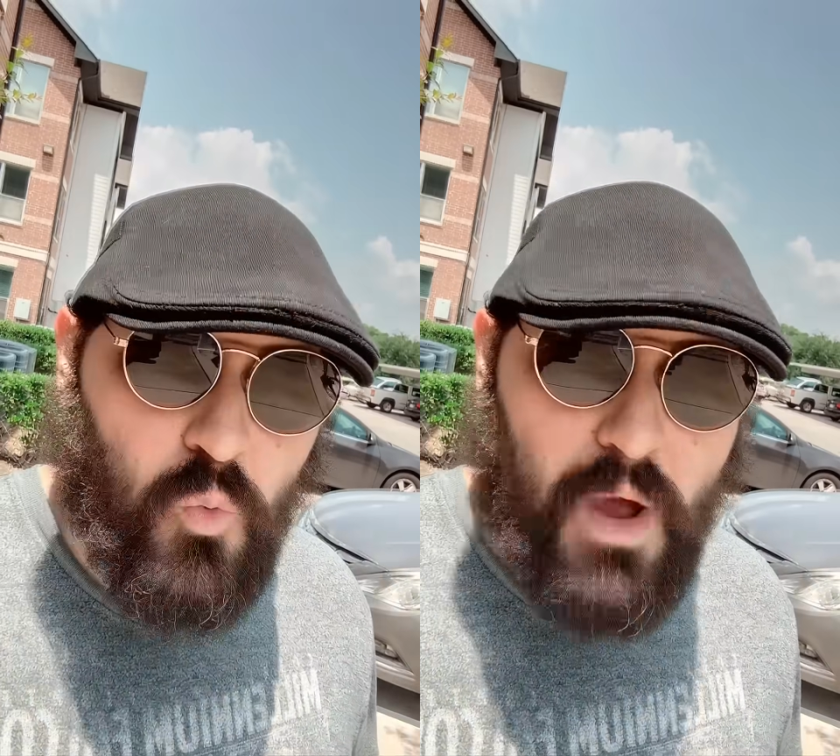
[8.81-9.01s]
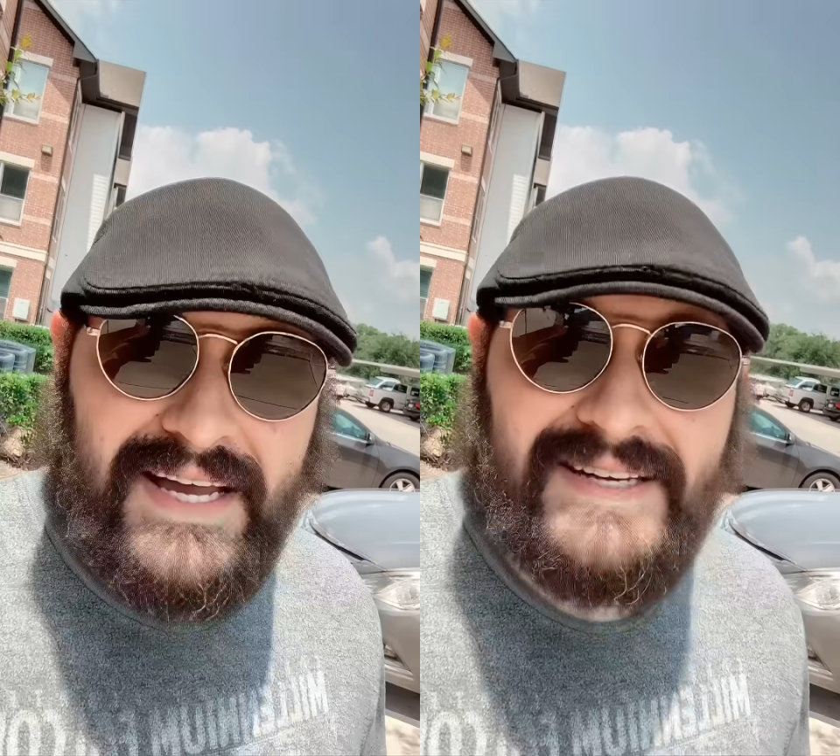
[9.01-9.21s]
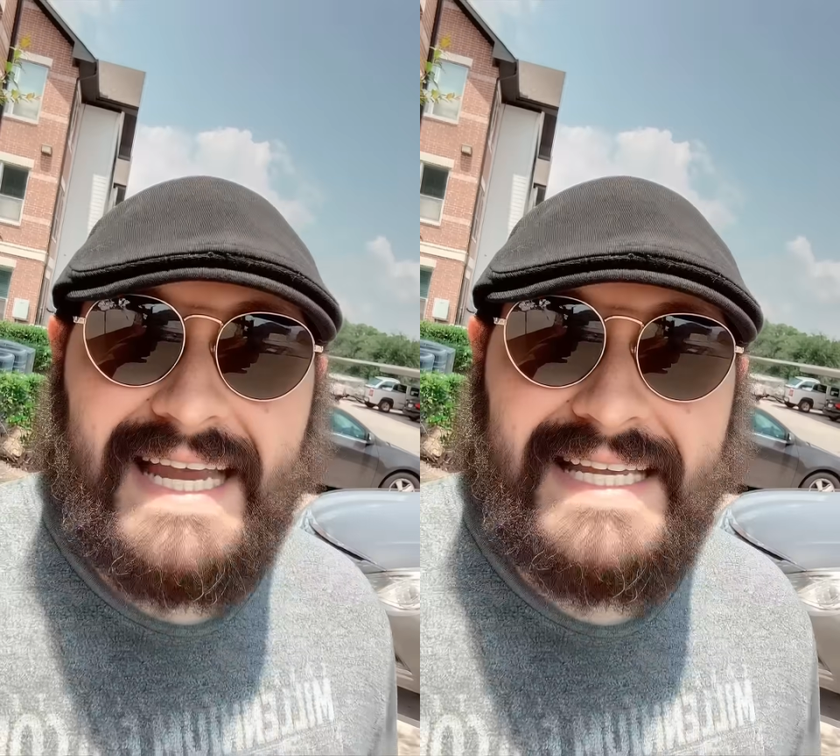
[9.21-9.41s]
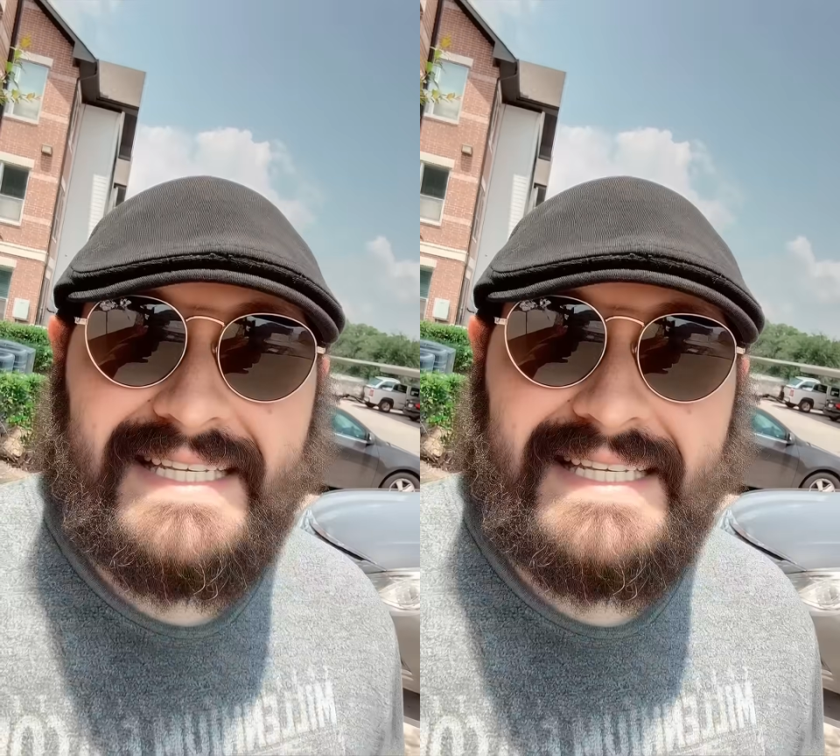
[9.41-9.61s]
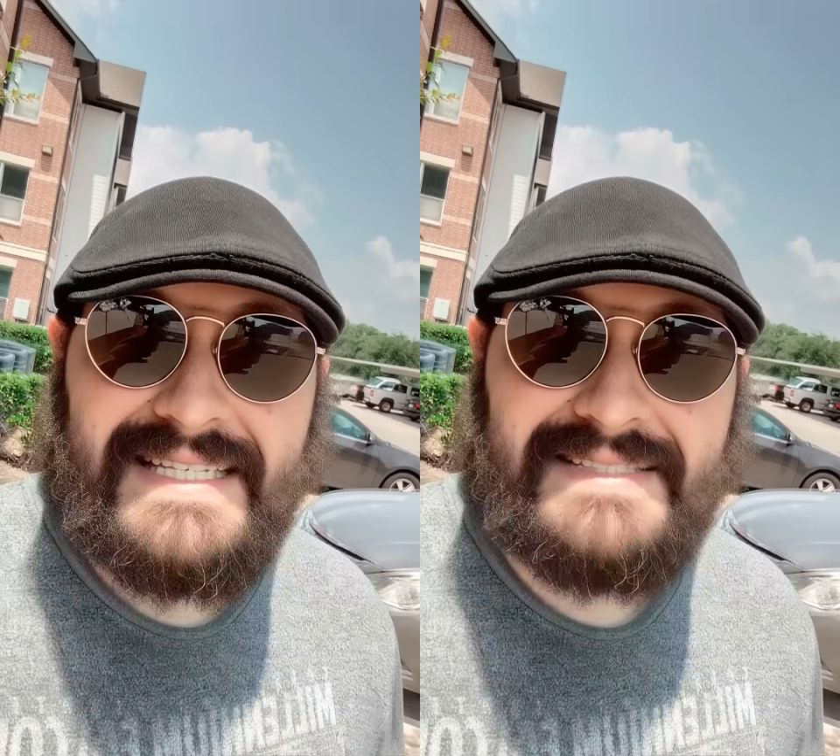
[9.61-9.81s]
wild
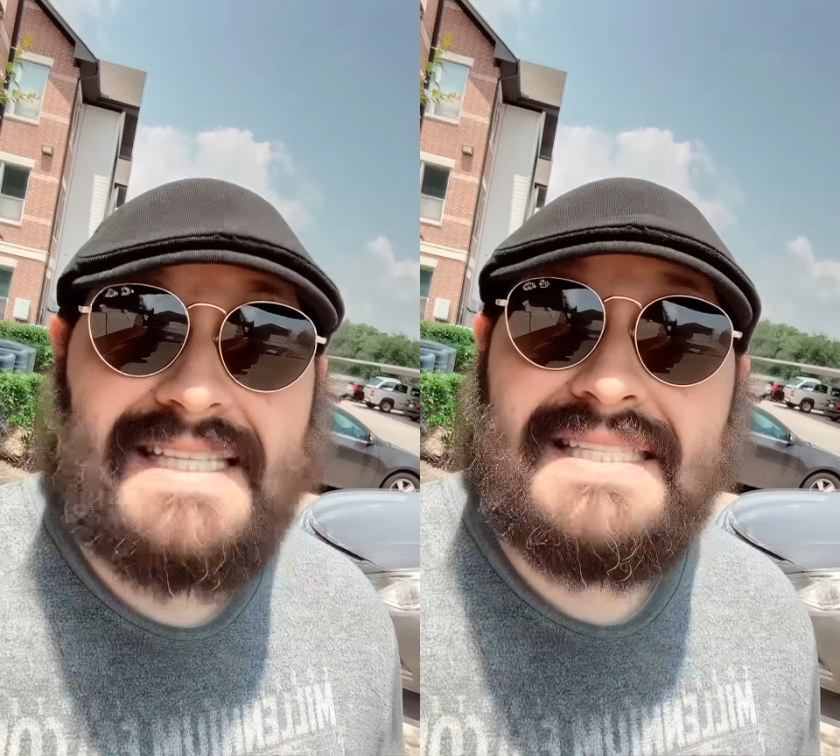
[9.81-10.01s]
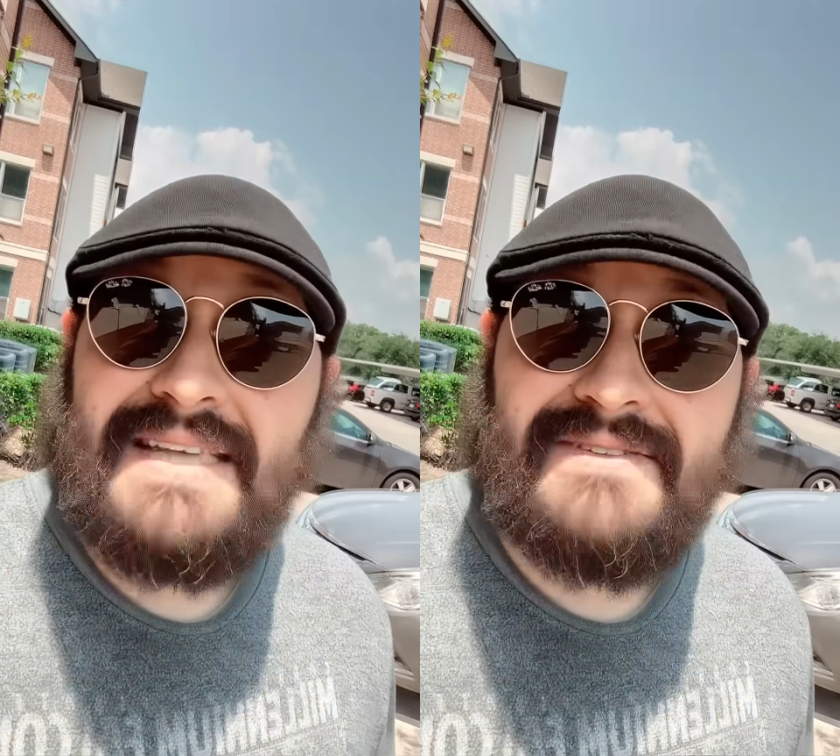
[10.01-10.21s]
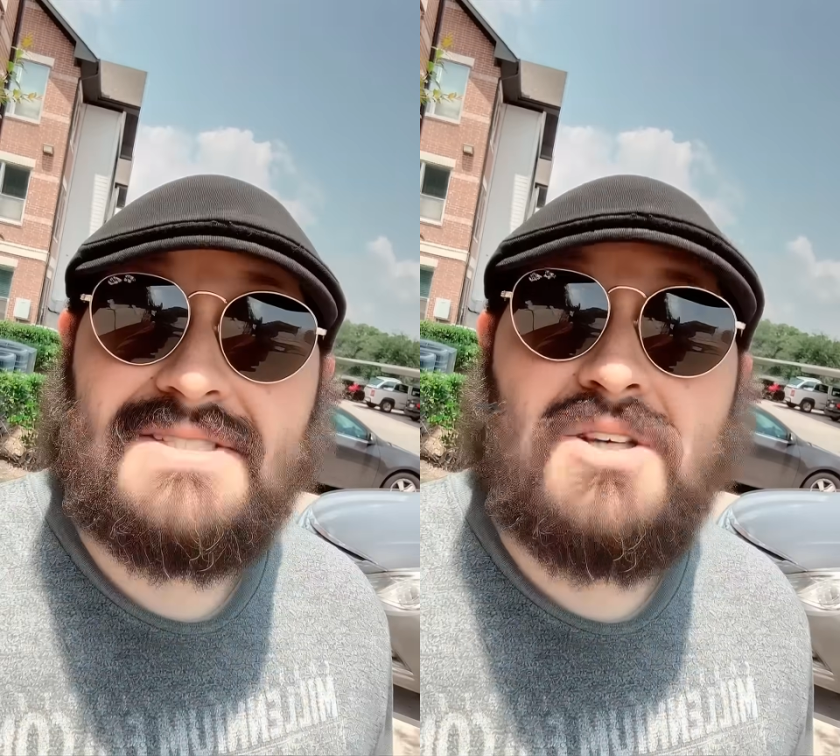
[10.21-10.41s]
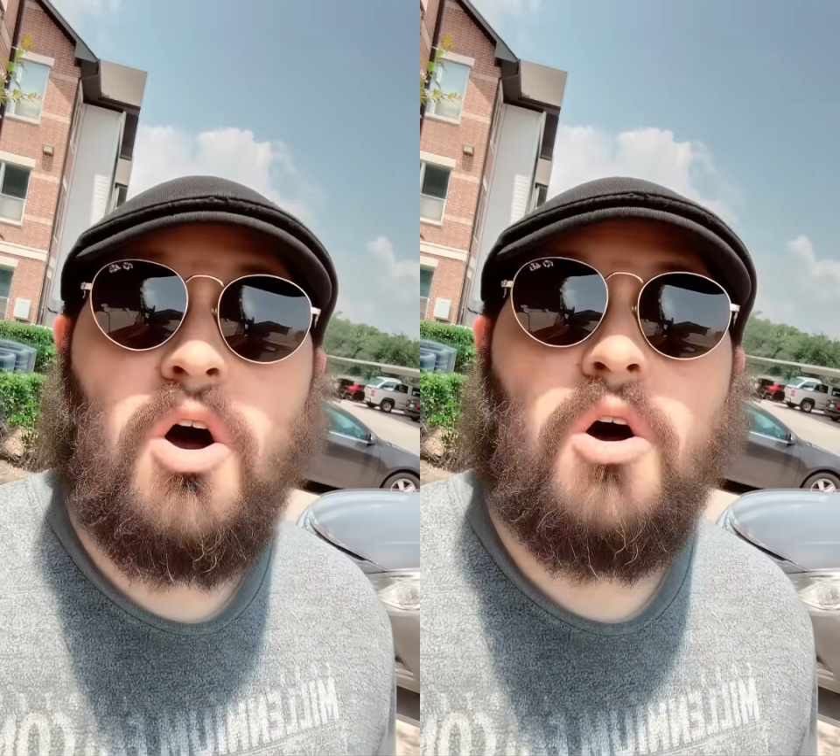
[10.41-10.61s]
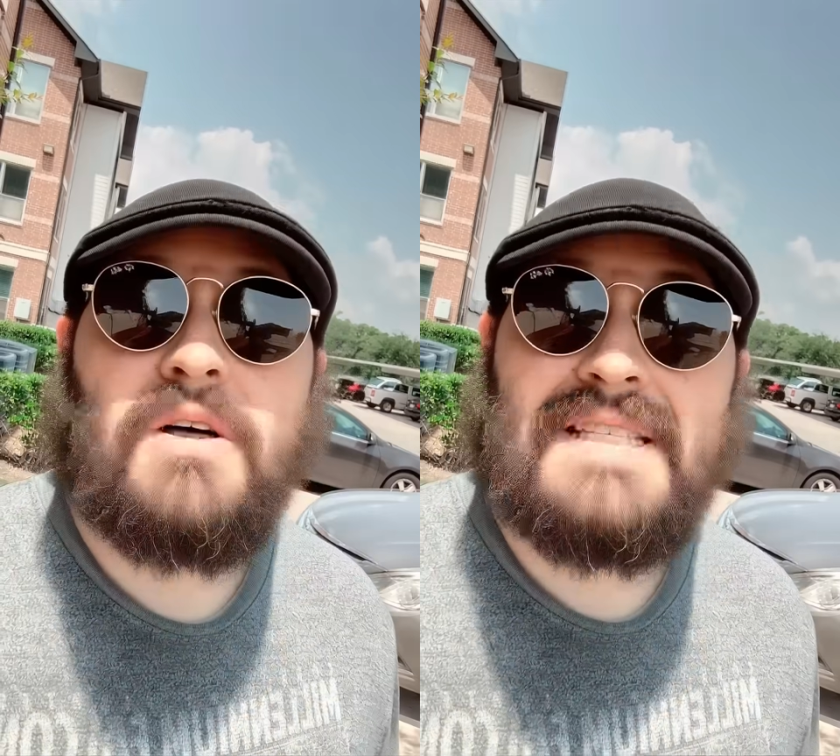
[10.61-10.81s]
ideas that leave us
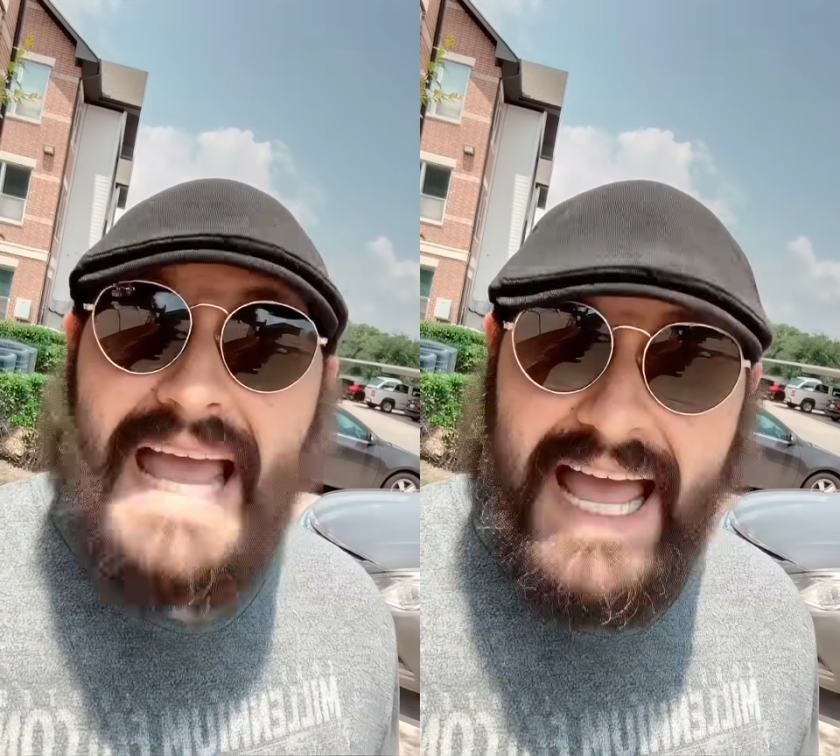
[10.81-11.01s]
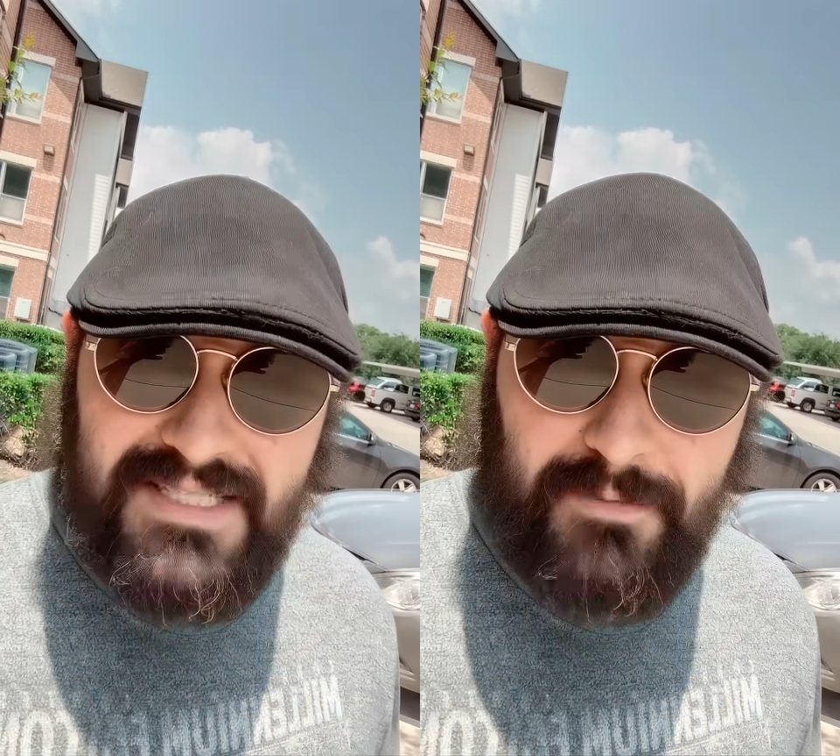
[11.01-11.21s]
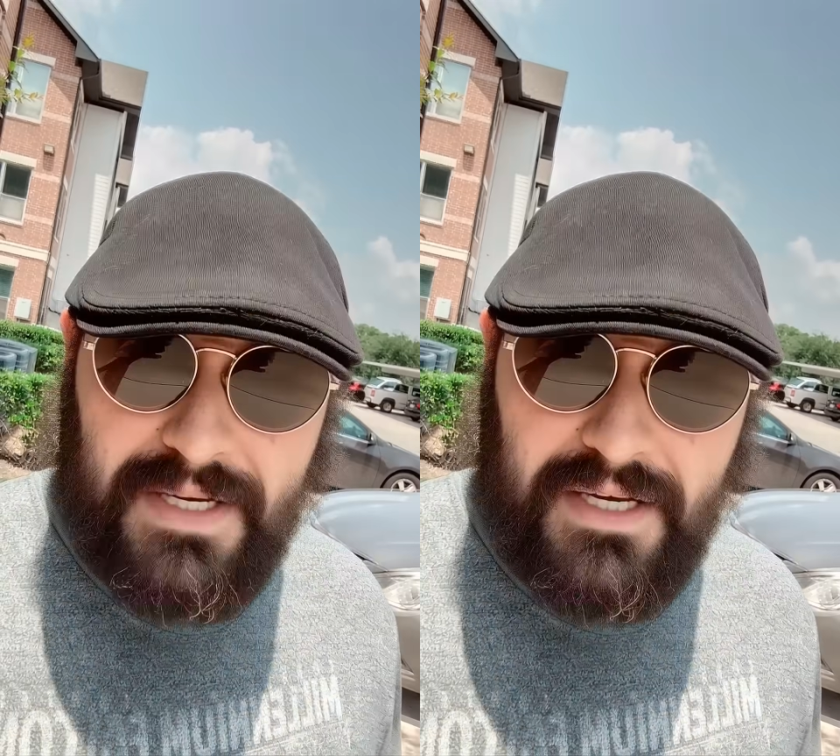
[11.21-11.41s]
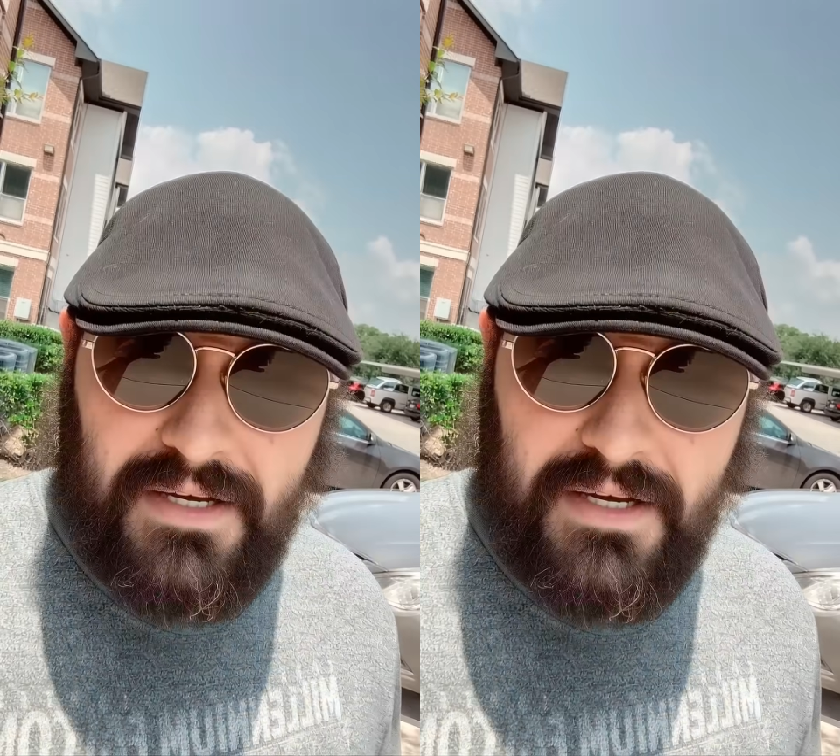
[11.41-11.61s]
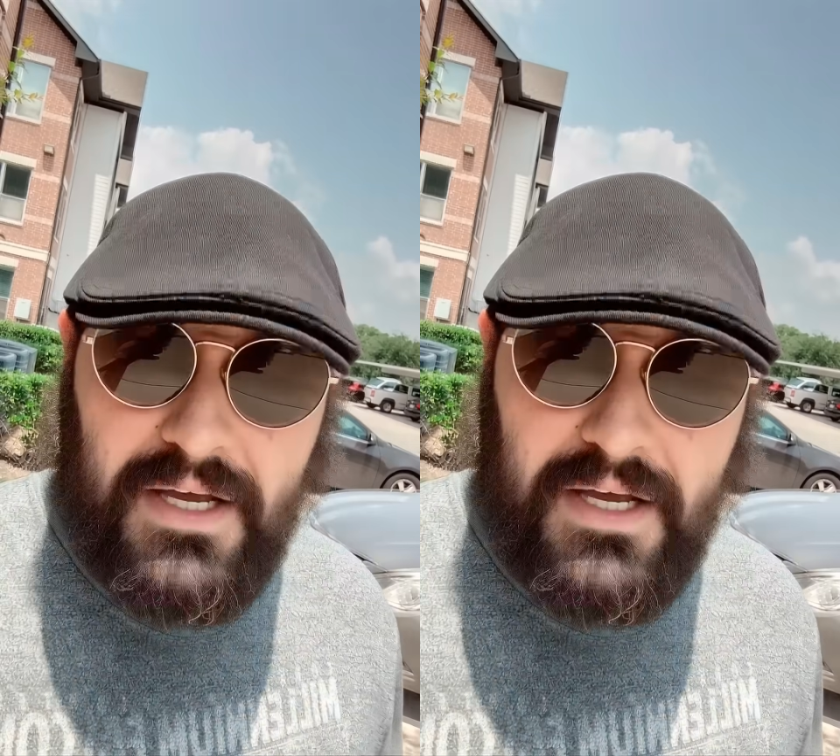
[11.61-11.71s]
all gasping?